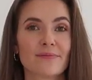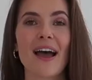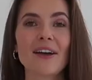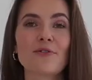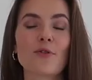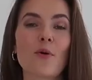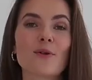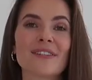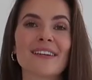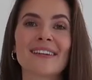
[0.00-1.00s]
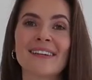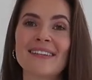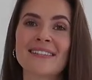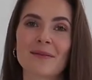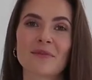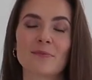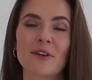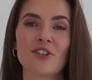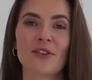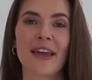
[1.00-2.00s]
And of course, it needs some
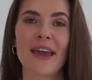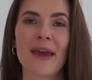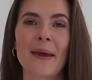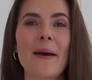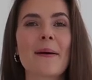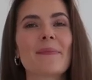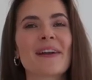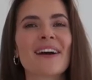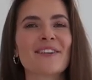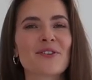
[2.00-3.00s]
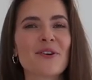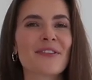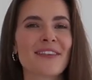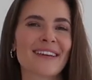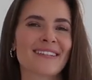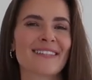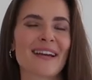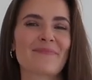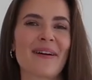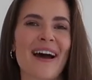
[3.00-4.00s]
special care, but I don't think it's
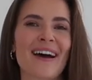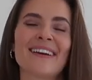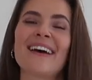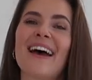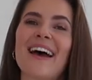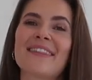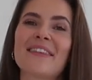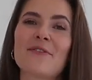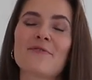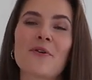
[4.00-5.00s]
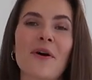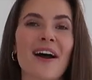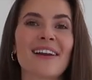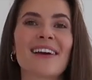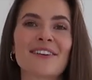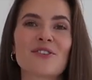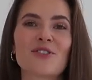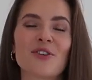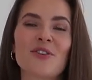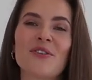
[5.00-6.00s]
that bad, and therefore I'd like to
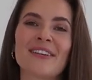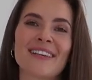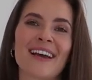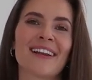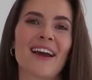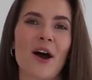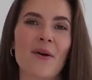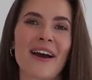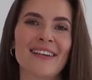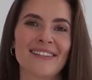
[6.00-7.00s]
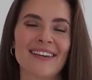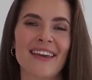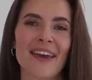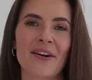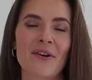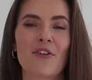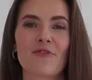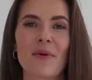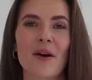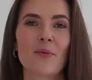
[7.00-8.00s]
show you exactly how I take care
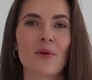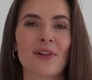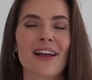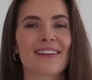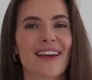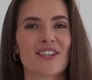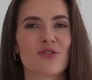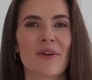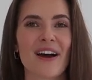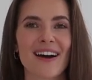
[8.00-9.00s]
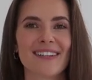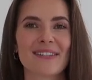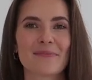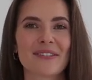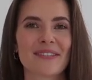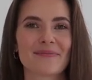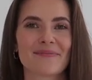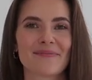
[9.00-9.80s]
of my wool and cashmere items.